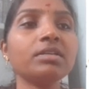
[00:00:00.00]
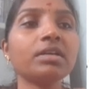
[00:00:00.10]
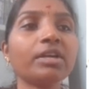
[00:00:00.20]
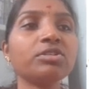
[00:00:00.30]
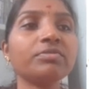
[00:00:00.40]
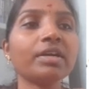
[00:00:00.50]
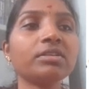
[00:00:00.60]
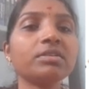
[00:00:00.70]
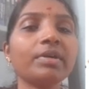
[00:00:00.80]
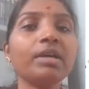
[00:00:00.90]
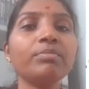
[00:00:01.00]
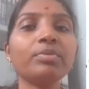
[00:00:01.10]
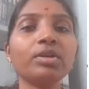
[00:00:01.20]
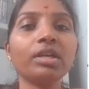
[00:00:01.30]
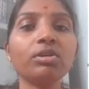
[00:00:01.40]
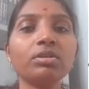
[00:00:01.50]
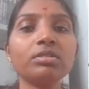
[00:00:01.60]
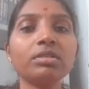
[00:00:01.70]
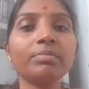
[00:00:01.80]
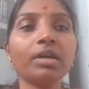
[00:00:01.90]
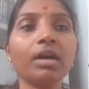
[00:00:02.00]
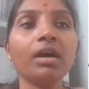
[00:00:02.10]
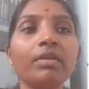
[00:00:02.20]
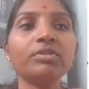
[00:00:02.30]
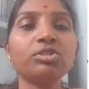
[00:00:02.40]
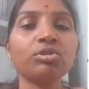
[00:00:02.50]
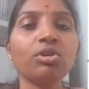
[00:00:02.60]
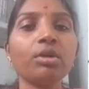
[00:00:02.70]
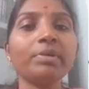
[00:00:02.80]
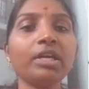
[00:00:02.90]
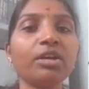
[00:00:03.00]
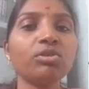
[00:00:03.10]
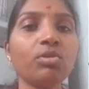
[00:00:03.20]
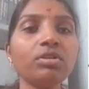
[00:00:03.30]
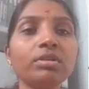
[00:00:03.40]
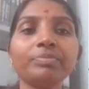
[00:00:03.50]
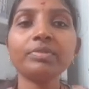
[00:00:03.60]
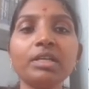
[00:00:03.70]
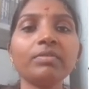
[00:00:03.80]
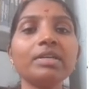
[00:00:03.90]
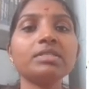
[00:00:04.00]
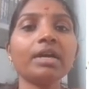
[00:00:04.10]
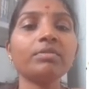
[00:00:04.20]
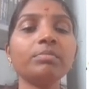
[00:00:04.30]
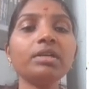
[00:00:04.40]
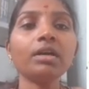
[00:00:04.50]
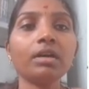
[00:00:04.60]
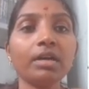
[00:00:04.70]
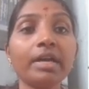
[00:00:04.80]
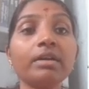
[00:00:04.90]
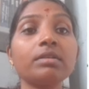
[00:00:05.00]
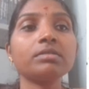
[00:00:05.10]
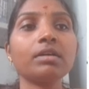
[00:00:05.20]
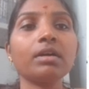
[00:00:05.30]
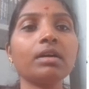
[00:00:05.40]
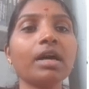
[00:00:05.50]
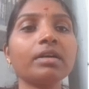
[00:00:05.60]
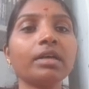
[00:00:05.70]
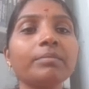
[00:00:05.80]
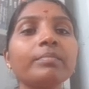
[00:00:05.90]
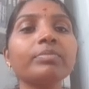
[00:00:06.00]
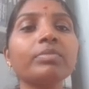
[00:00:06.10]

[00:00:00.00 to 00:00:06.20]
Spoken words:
The correction factor is a very important concept which should not be ignored, otherwise there will be errors occurring.